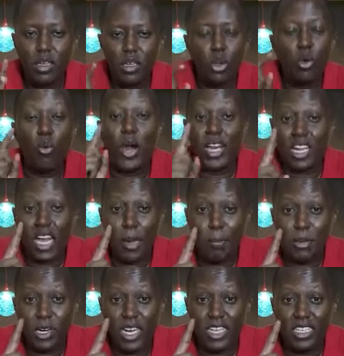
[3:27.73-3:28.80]
No, 1 cup
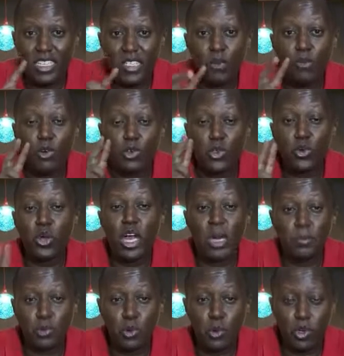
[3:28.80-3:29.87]
rice for 2
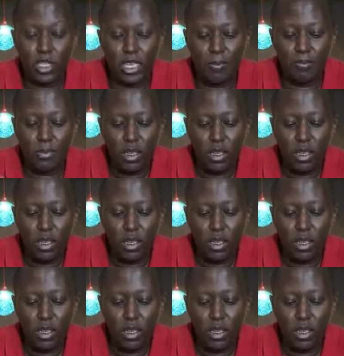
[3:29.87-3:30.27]
cups water.